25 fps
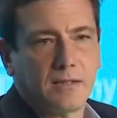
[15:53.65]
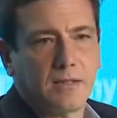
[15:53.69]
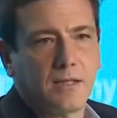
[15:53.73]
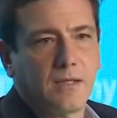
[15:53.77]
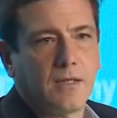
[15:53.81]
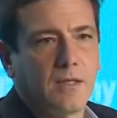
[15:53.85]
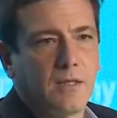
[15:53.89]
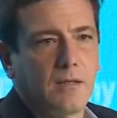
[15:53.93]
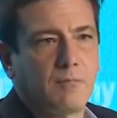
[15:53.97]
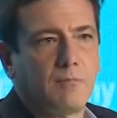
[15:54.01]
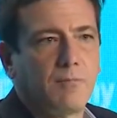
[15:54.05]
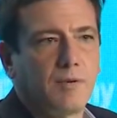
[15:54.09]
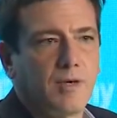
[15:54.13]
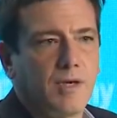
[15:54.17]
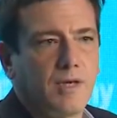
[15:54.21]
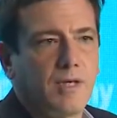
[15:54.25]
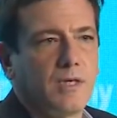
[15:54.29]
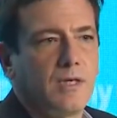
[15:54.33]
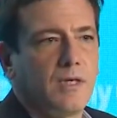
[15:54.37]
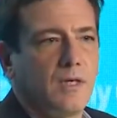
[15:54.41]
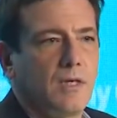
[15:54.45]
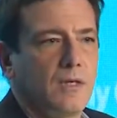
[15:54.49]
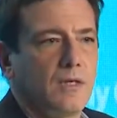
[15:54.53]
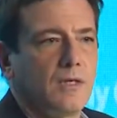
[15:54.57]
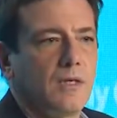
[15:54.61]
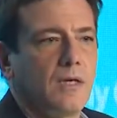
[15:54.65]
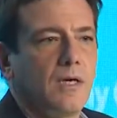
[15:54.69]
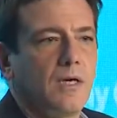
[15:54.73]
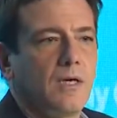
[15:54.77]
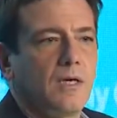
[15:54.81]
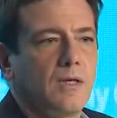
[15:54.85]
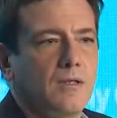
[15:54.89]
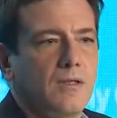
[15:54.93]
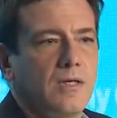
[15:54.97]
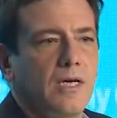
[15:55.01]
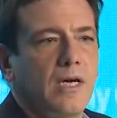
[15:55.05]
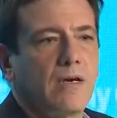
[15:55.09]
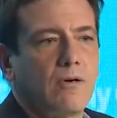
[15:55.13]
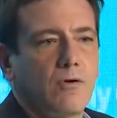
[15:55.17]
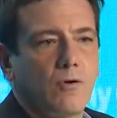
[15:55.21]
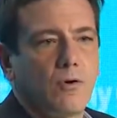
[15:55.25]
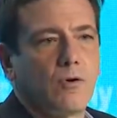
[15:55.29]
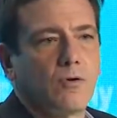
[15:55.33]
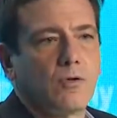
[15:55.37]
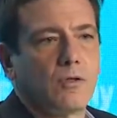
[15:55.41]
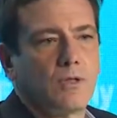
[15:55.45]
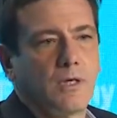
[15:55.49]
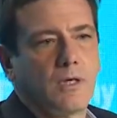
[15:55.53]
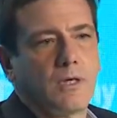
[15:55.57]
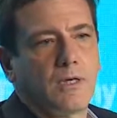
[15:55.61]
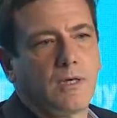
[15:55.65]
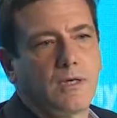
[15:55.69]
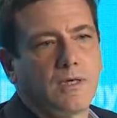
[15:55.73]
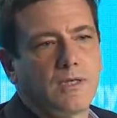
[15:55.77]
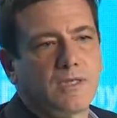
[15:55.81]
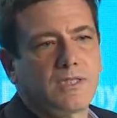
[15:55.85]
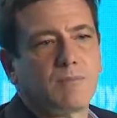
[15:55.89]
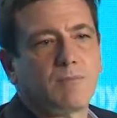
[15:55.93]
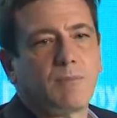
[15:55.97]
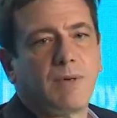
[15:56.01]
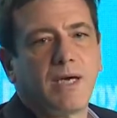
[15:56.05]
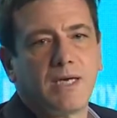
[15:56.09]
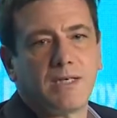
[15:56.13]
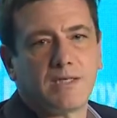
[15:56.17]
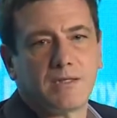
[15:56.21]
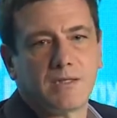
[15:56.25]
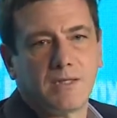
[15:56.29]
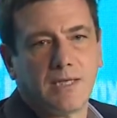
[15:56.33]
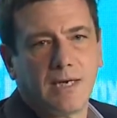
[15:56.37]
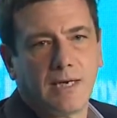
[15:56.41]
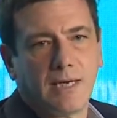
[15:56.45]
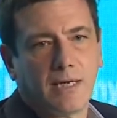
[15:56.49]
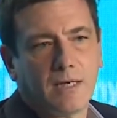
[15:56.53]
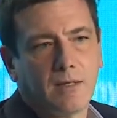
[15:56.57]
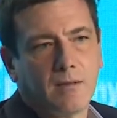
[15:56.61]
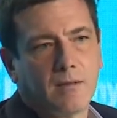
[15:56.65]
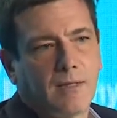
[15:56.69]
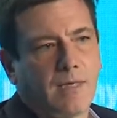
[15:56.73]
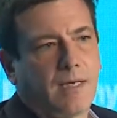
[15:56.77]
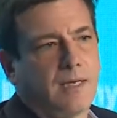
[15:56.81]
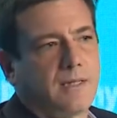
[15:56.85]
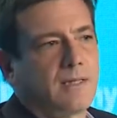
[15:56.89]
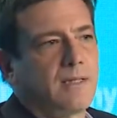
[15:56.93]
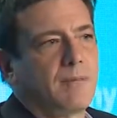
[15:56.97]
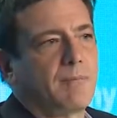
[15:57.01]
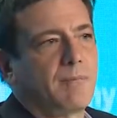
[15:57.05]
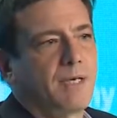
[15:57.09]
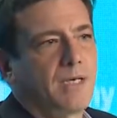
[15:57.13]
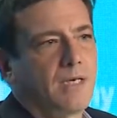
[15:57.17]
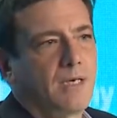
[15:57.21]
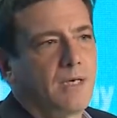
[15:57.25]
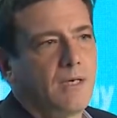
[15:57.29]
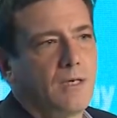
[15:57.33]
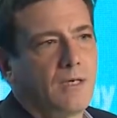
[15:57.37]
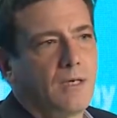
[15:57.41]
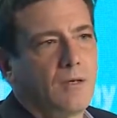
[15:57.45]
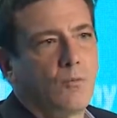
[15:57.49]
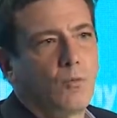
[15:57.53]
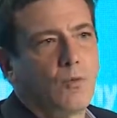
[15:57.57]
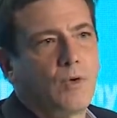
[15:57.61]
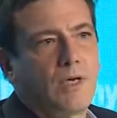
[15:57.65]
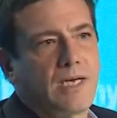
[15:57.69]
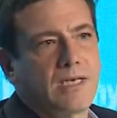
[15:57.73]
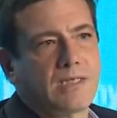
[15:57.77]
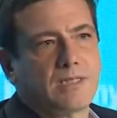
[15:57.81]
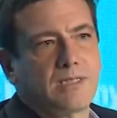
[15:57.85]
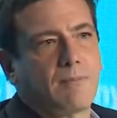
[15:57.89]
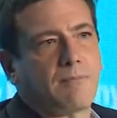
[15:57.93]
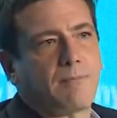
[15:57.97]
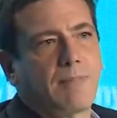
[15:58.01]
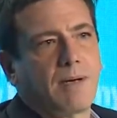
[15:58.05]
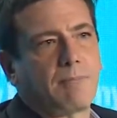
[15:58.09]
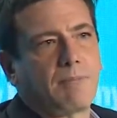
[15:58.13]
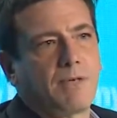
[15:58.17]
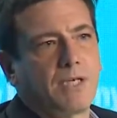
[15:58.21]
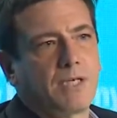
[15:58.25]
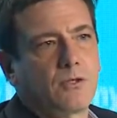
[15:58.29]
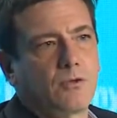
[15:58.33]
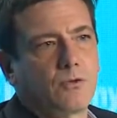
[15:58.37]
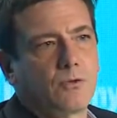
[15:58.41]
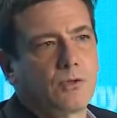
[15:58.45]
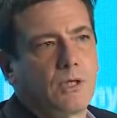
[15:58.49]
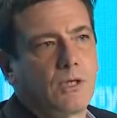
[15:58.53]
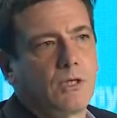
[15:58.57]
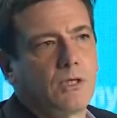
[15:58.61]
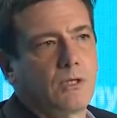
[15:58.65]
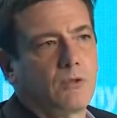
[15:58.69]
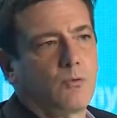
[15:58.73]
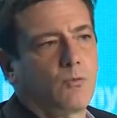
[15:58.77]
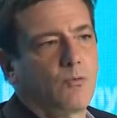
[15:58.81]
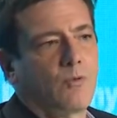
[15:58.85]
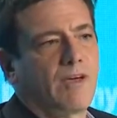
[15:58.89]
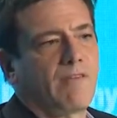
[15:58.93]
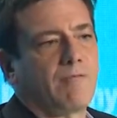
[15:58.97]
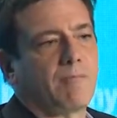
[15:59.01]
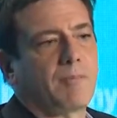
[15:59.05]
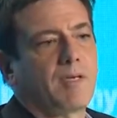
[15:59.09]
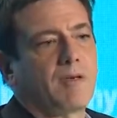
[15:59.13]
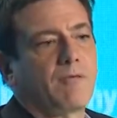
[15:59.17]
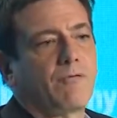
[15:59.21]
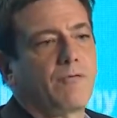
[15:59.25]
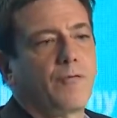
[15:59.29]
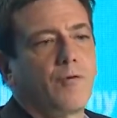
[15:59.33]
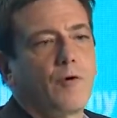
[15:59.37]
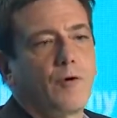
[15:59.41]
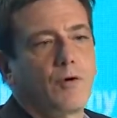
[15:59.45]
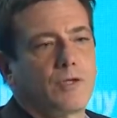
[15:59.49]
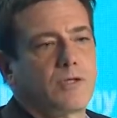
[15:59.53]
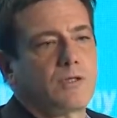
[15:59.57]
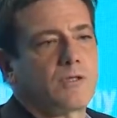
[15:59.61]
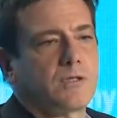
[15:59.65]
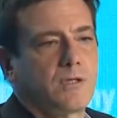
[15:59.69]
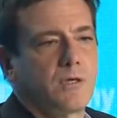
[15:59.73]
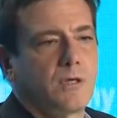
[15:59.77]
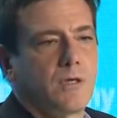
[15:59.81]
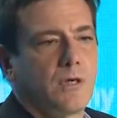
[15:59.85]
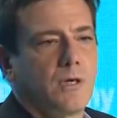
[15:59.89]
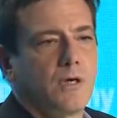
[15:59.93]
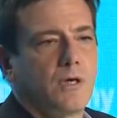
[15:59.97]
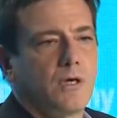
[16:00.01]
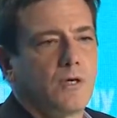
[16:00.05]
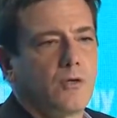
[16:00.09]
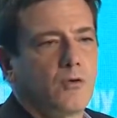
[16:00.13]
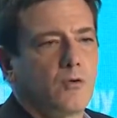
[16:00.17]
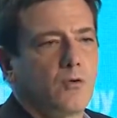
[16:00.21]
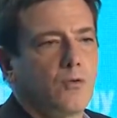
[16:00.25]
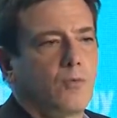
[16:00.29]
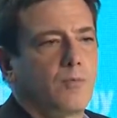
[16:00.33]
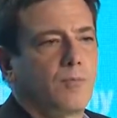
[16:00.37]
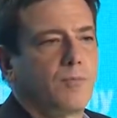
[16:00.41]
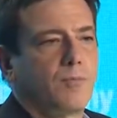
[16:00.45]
in bringing their own space there. At the beginning, we as a public utility, we have been forced to